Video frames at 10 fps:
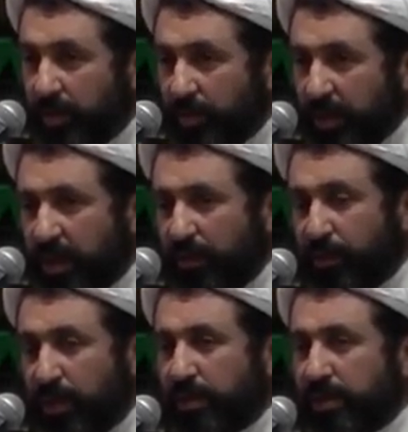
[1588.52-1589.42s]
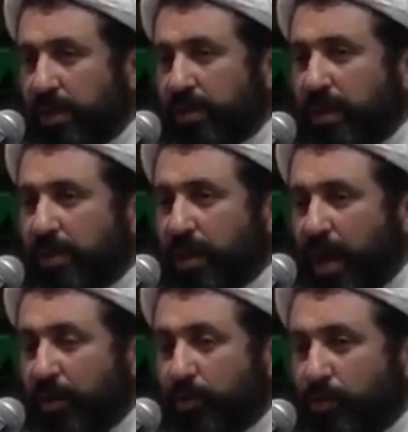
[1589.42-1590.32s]
But if he says he's
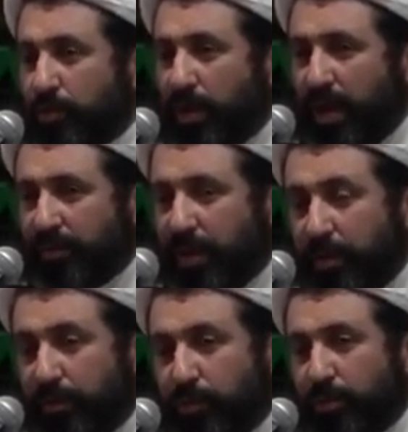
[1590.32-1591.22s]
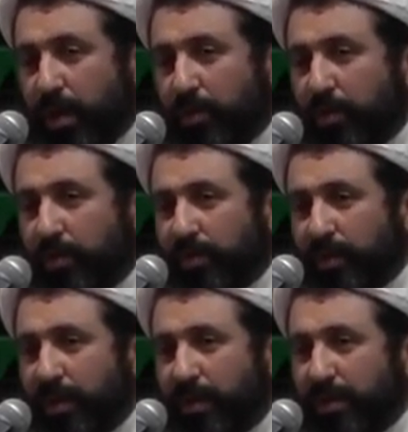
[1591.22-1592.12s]
kind to you, you love him. If tomorrow
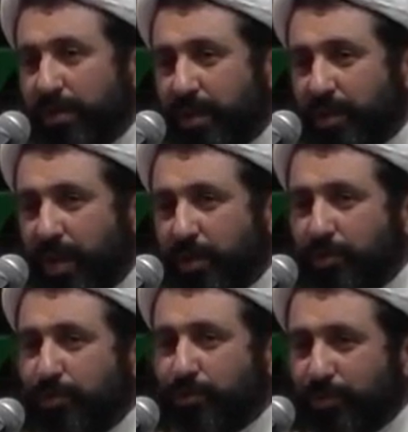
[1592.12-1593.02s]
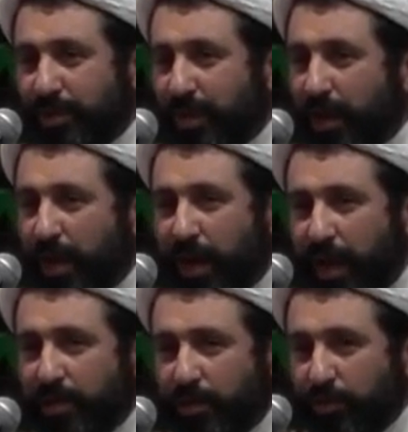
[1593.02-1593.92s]
he is not kind, so you say, I
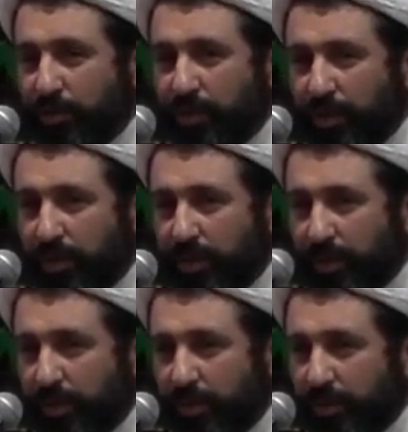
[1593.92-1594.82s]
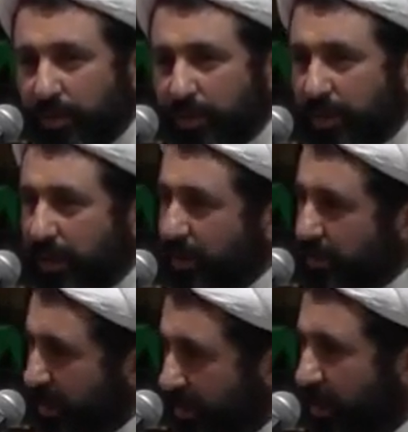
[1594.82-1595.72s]
hate you, then this
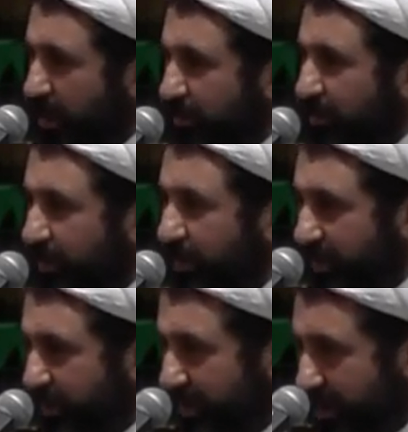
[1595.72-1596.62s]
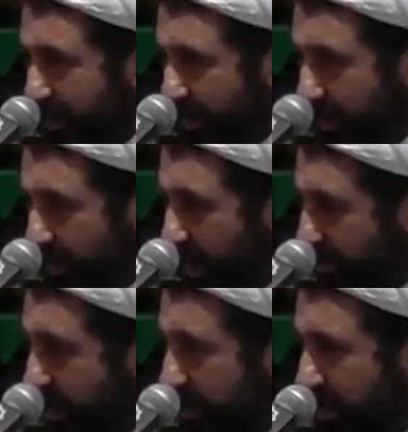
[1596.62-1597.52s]
is not love.
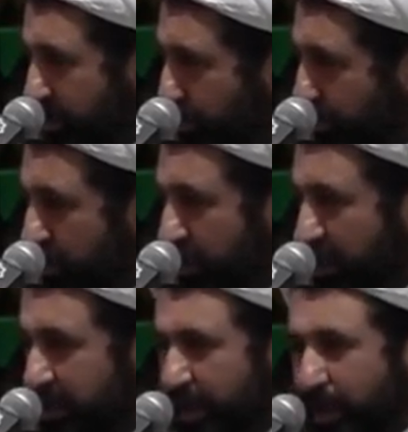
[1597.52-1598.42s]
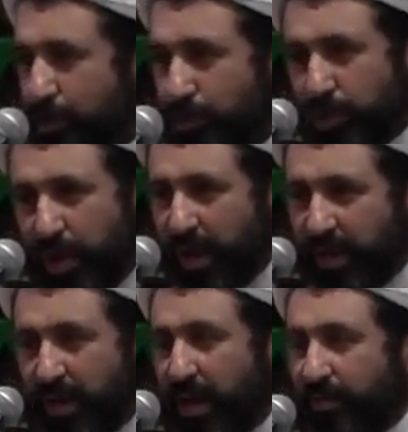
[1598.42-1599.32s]
Love is not easily switched on
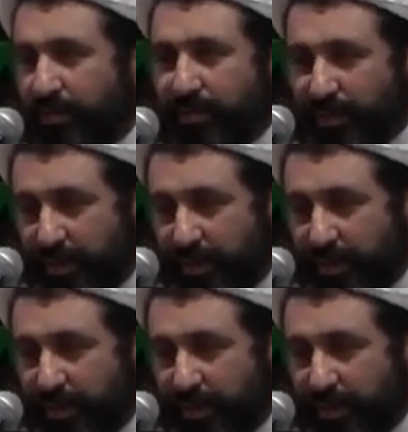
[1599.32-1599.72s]
and off.